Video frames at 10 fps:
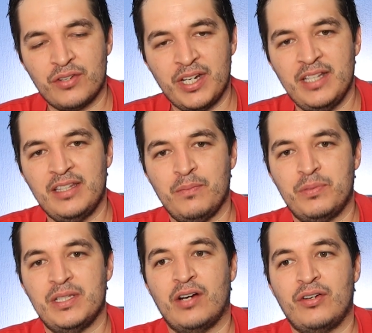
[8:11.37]
Because if the
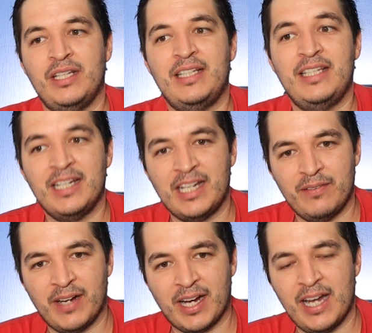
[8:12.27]
resistance goes up
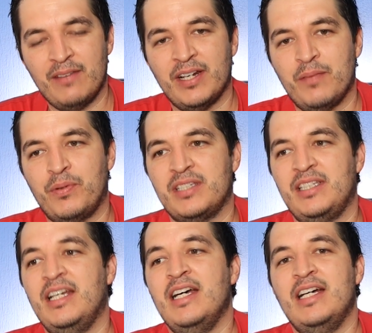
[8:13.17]
and the current stays the
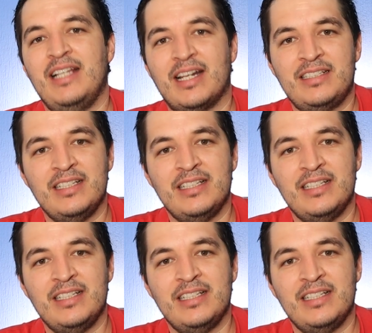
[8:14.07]
same,